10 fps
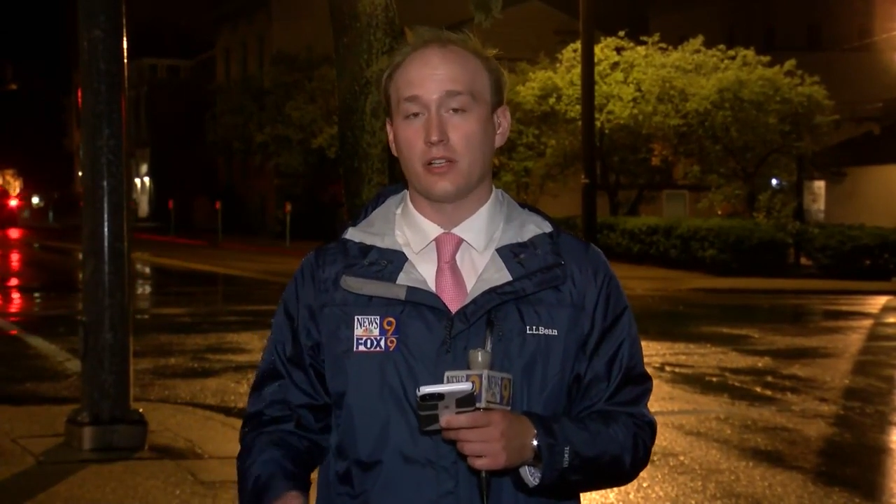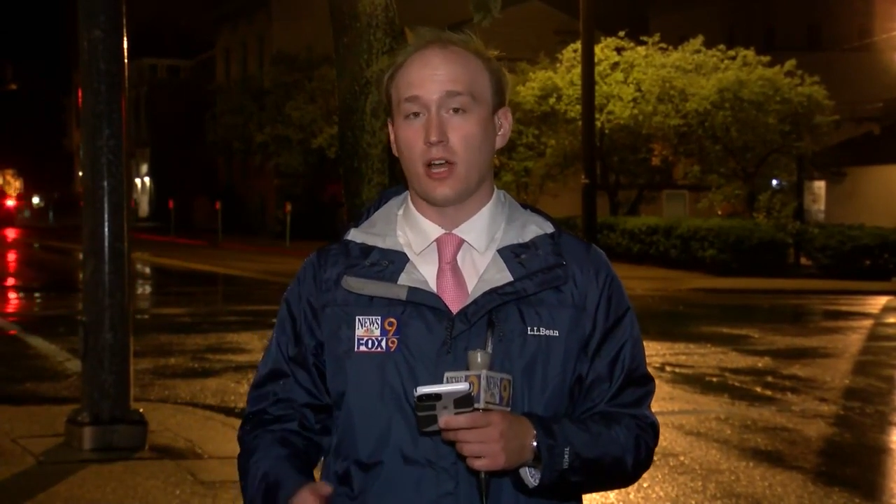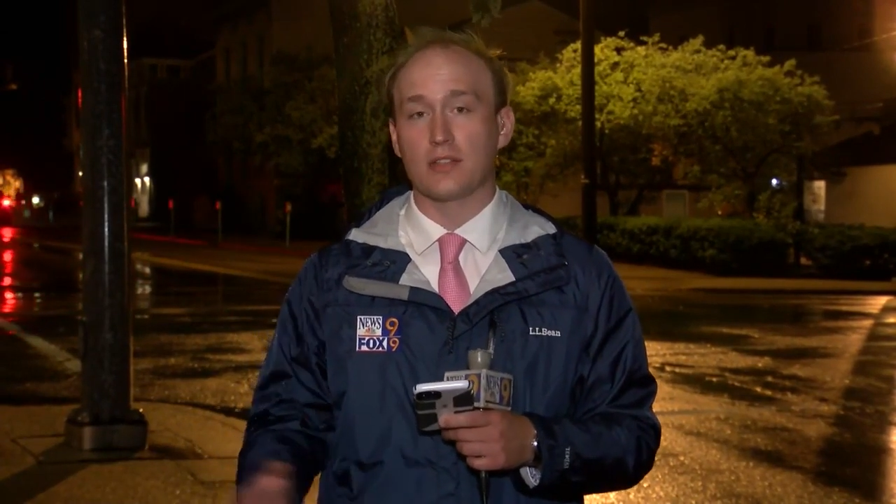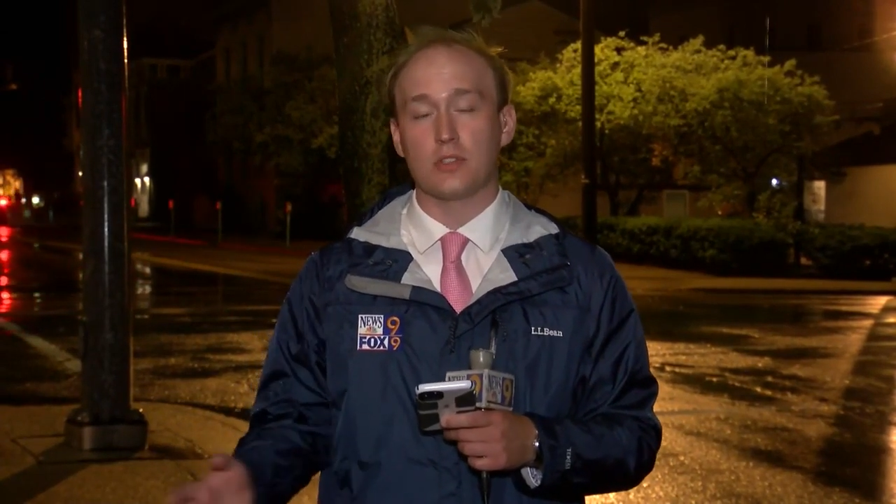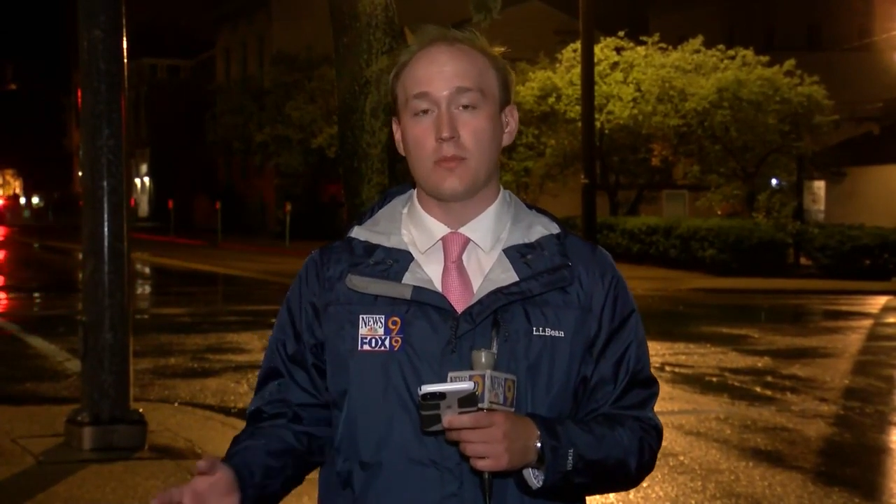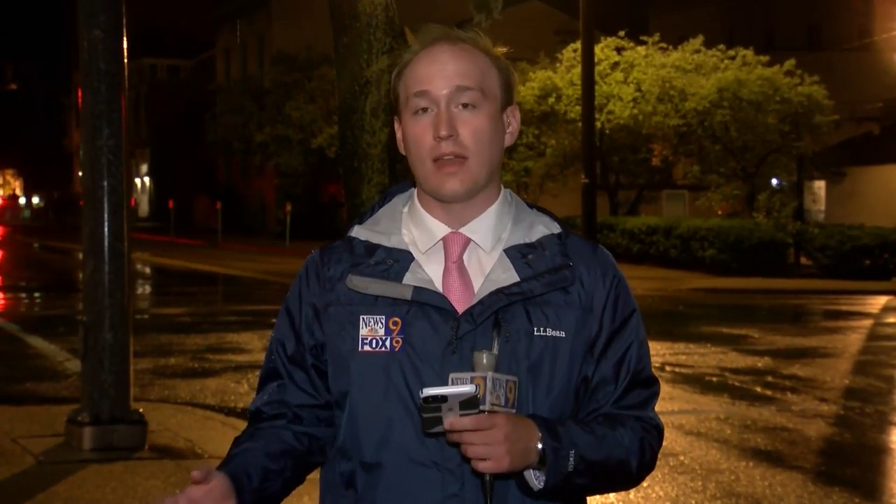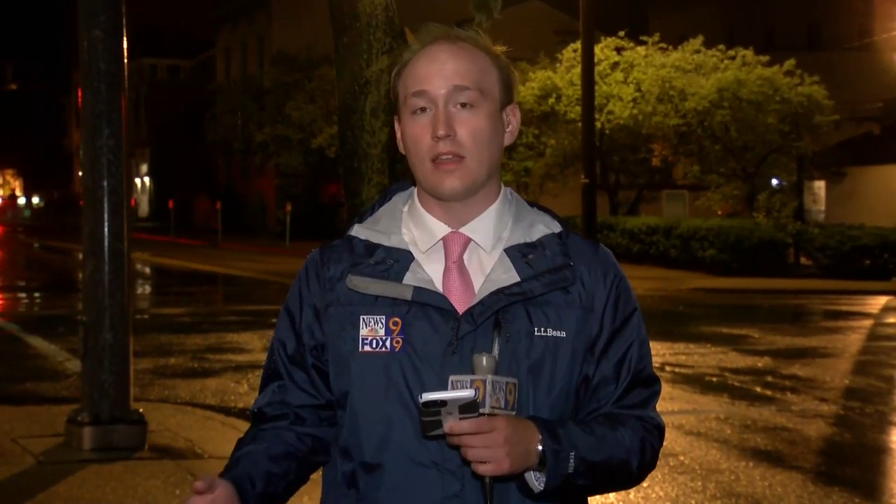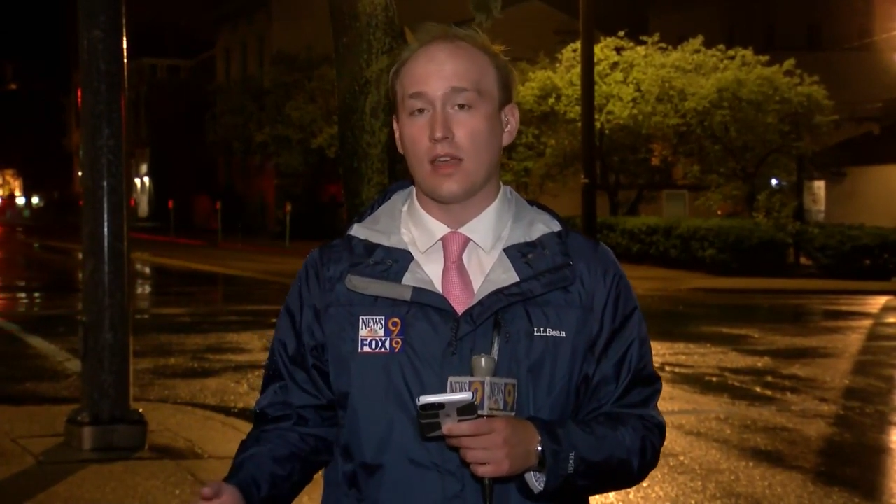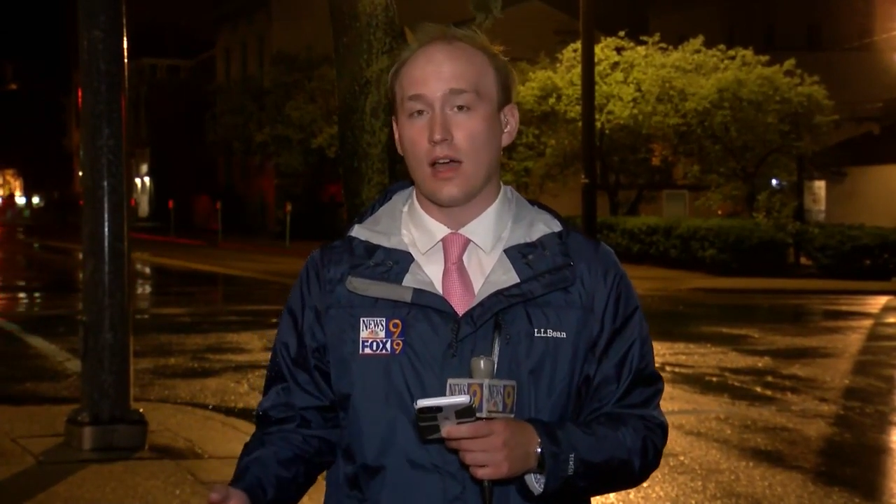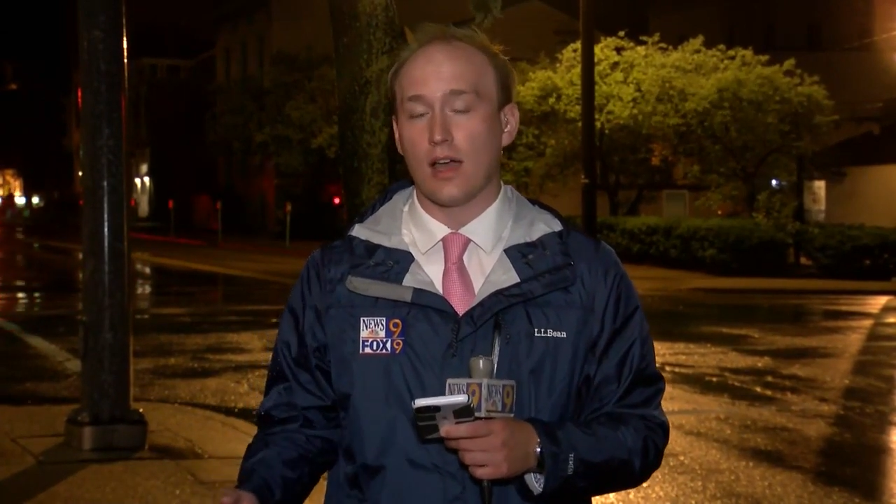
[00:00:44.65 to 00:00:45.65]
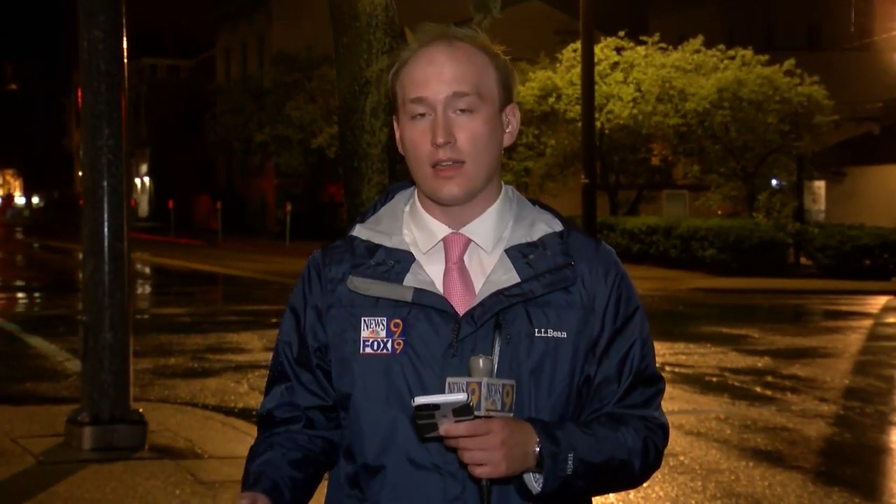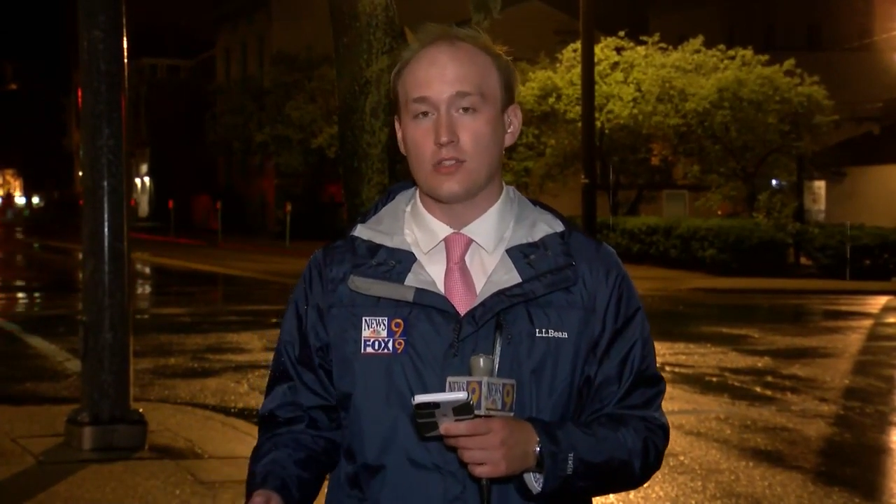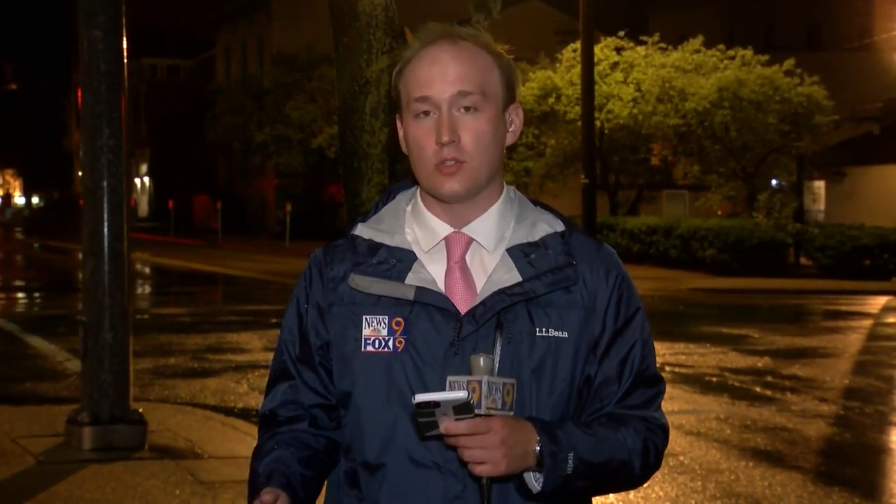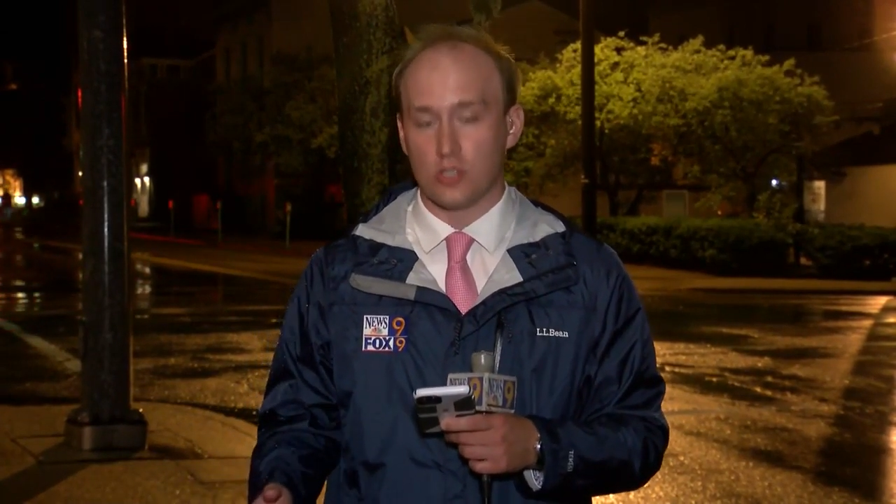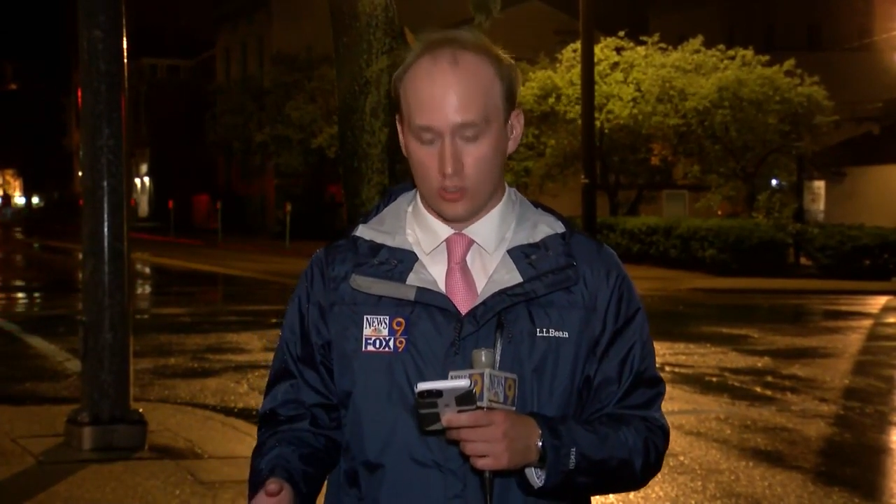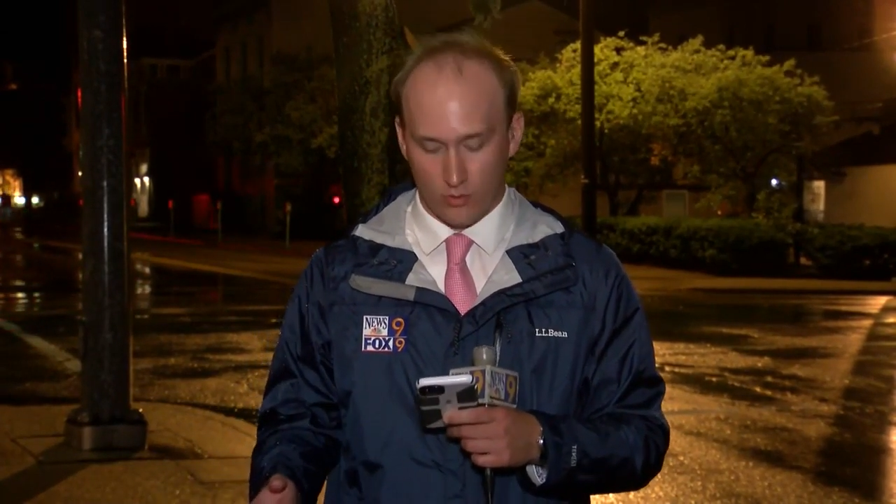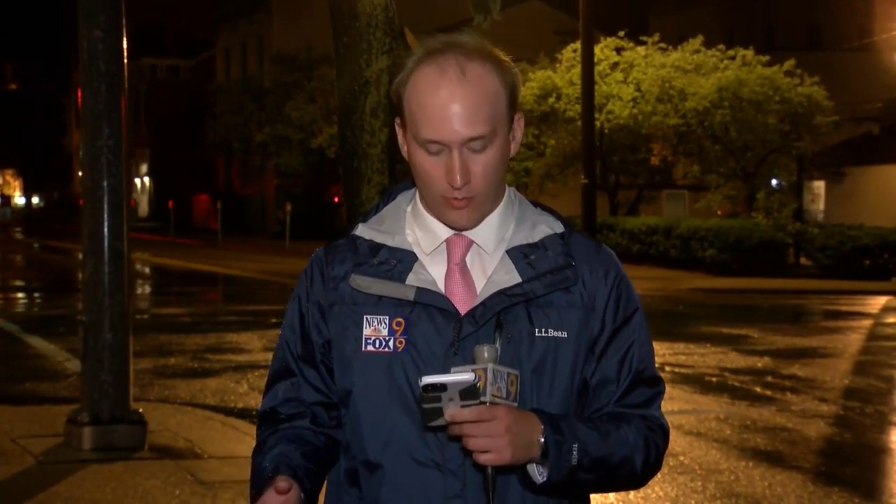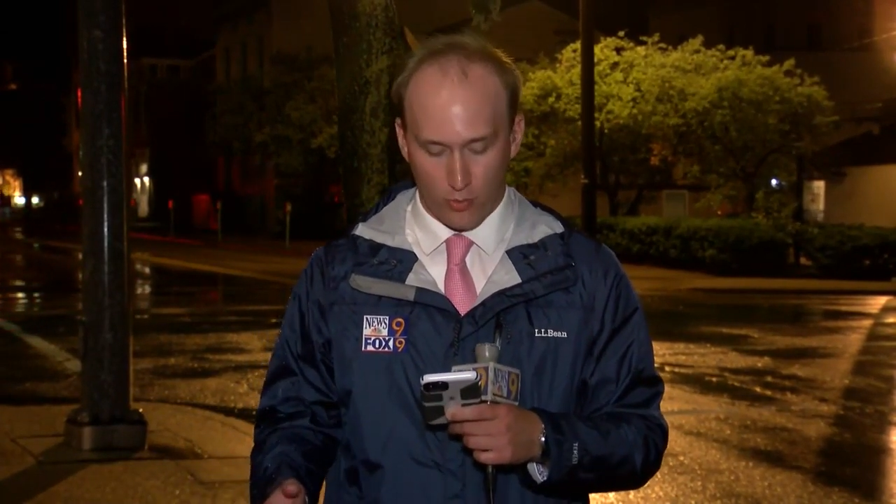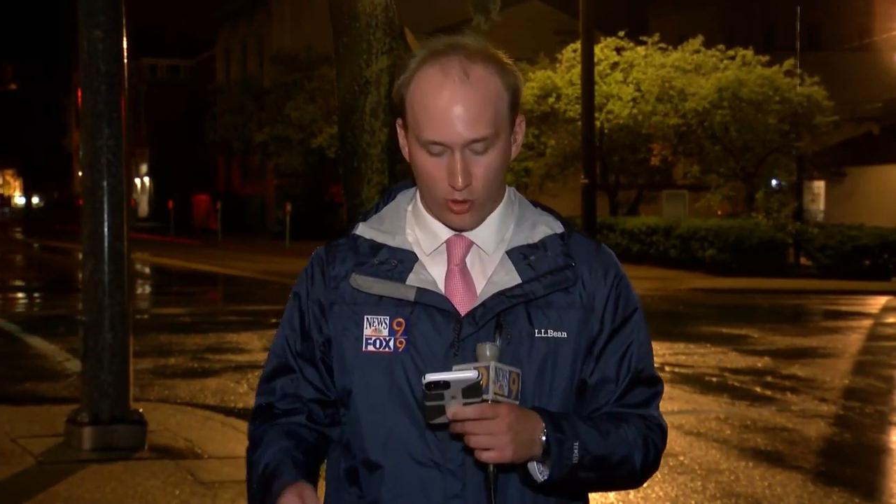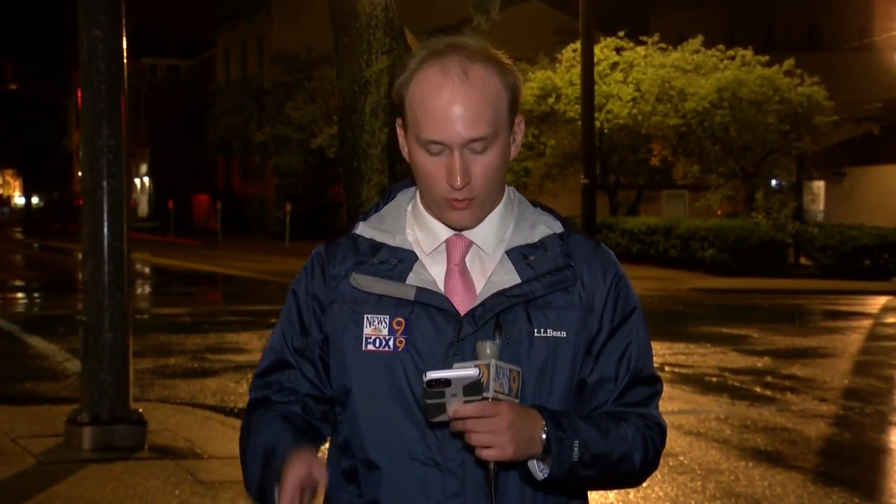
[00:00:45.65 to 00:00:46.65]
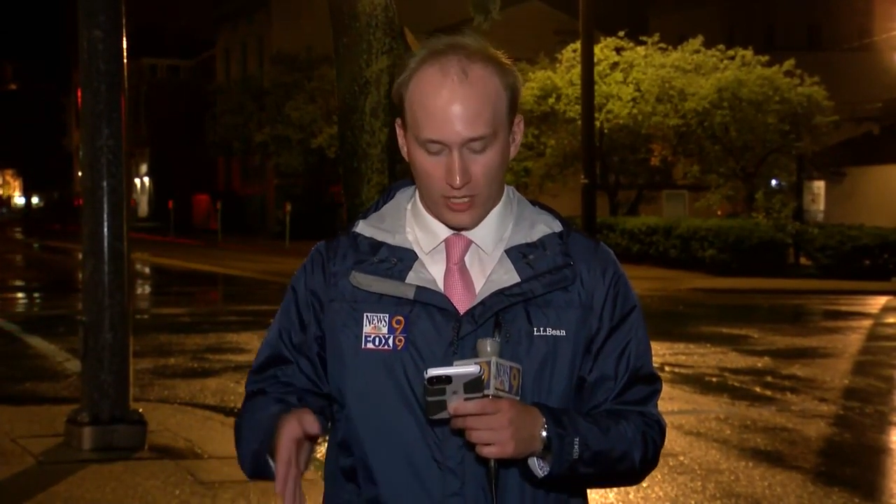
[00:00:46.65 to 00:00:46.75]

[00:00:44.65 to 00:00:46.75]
not too many uh, issues to report.